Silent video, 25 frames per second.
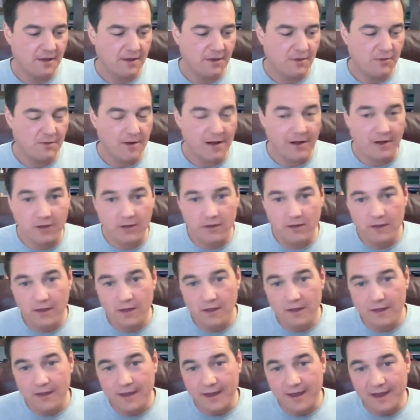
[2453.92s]
Well,
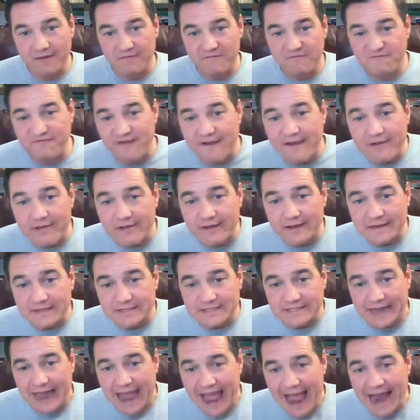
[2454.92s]
in failing
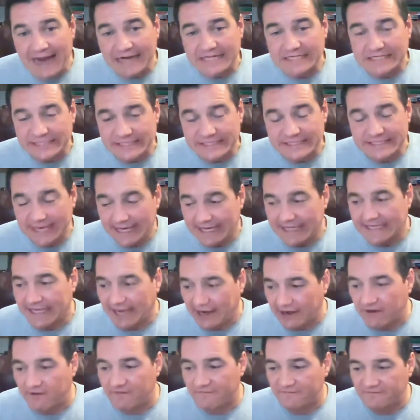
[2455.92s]
to actually take
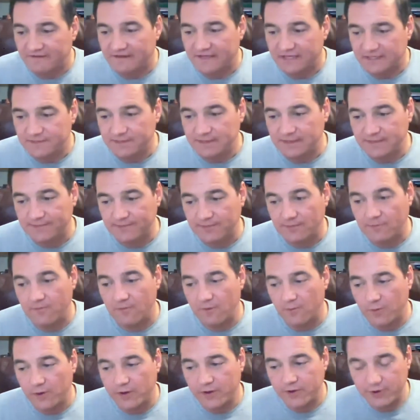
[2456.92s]
care of these people
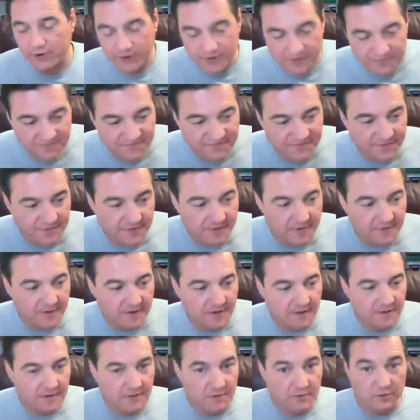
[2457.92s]
when we could have,
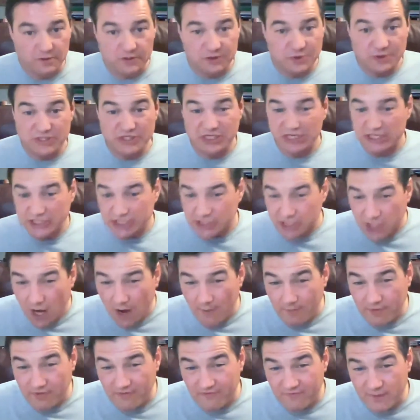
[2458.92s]
which was just a
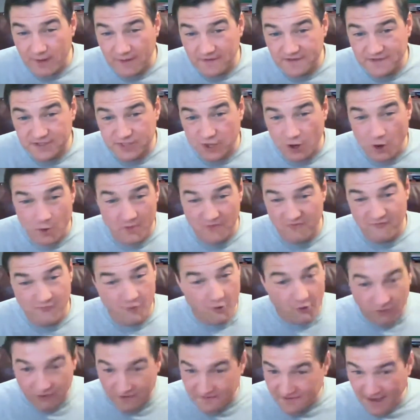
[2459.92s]
couple of months ago
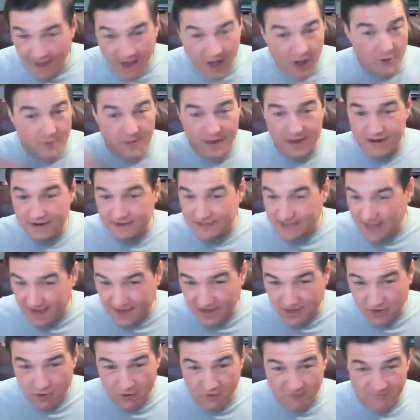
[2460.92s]
before the Taliban had
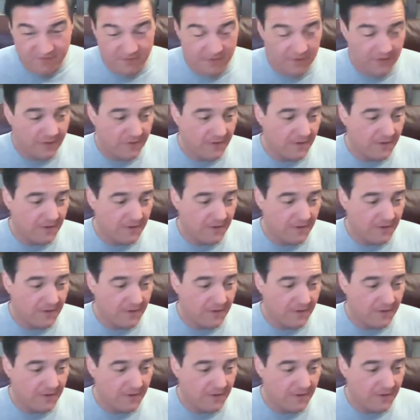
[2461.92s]
taken over.